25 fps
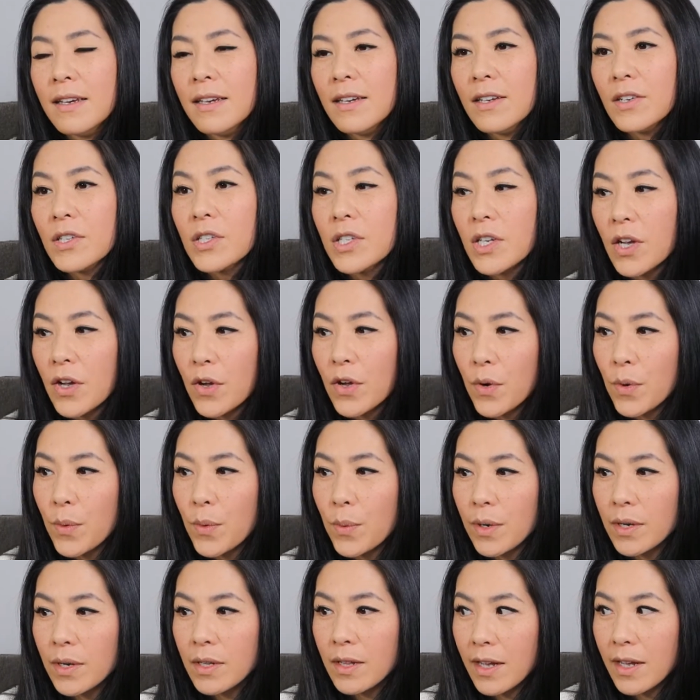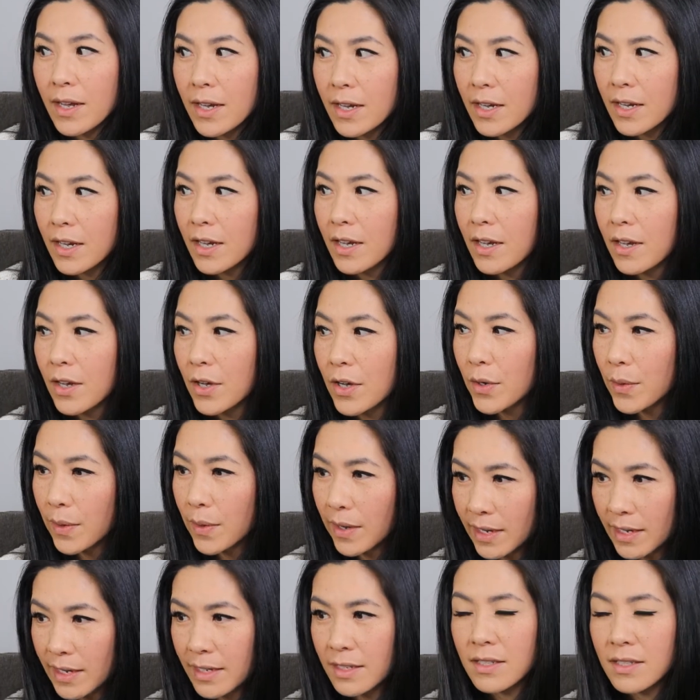So we're like,
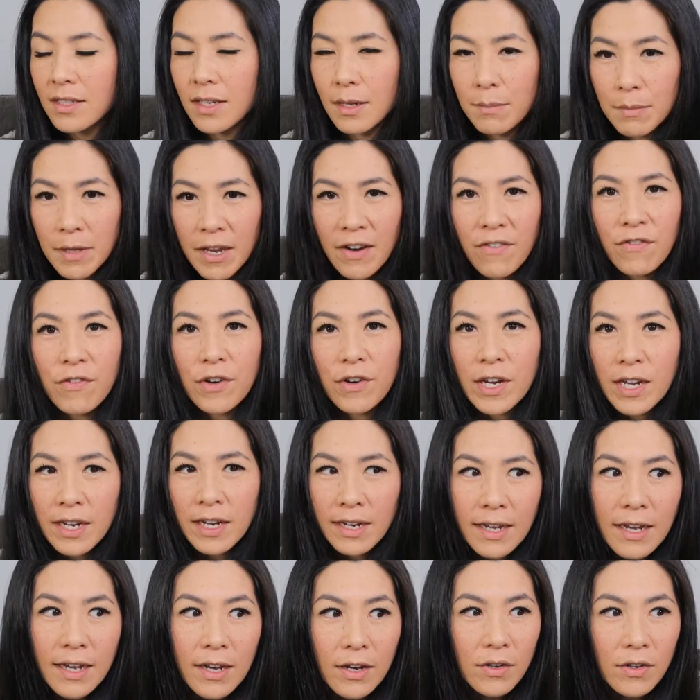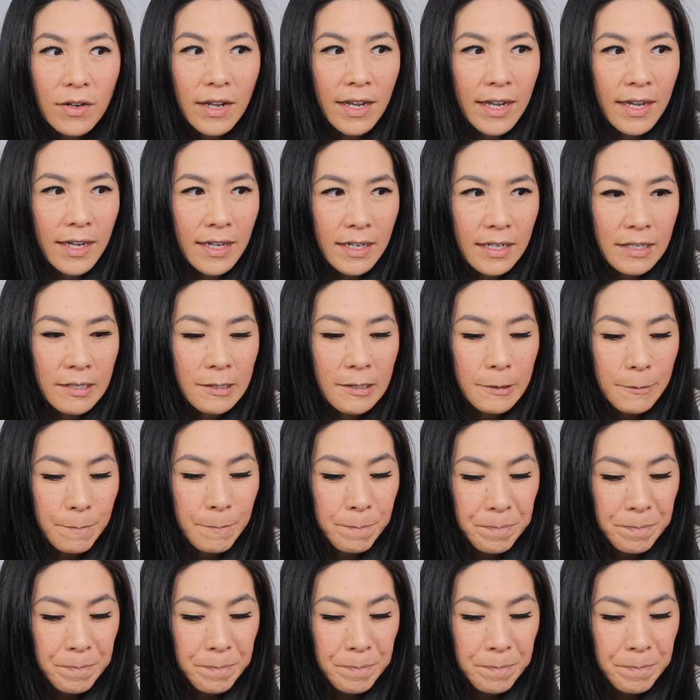okay. So I'm like freaking out, and